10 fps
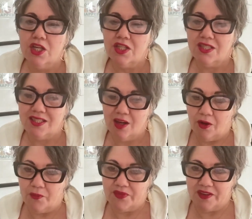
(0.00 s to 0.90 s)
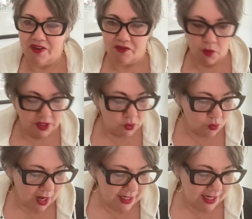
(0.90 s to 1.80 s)
So if everyone's
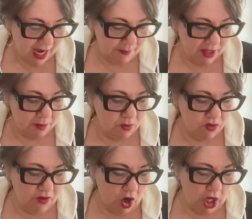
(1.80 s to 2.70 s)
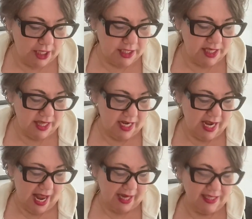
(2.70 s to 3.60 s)
ready, I'm going to move on to the
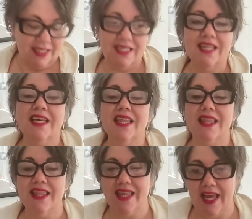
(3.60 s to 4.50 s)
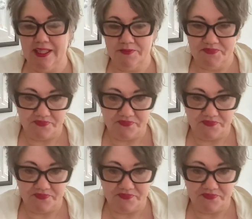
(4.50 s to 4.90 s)
next thing.